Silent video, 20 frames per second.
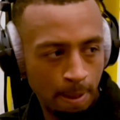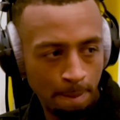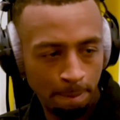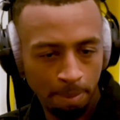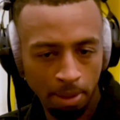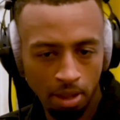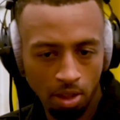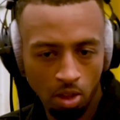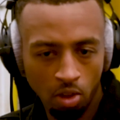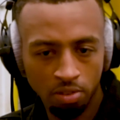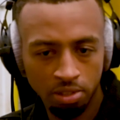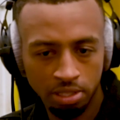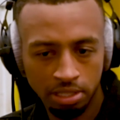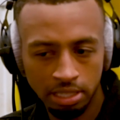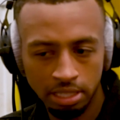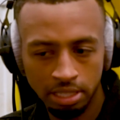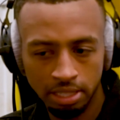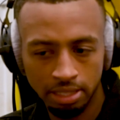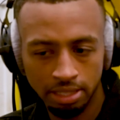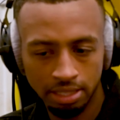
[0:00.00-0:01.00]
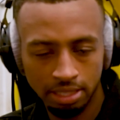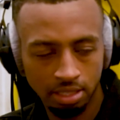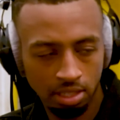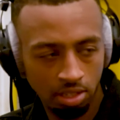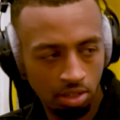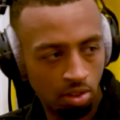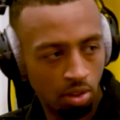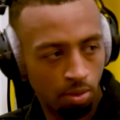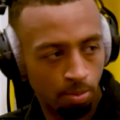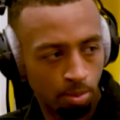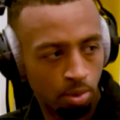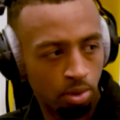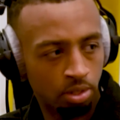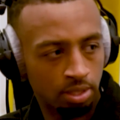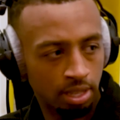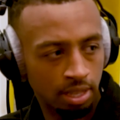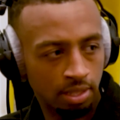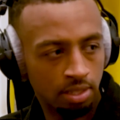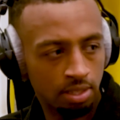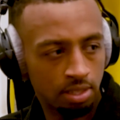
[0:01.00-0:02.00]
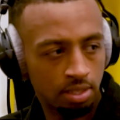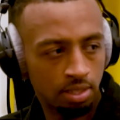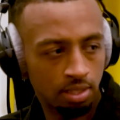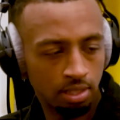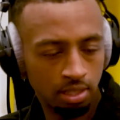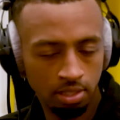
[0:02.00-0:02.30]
But obviously, it's a lot more intense.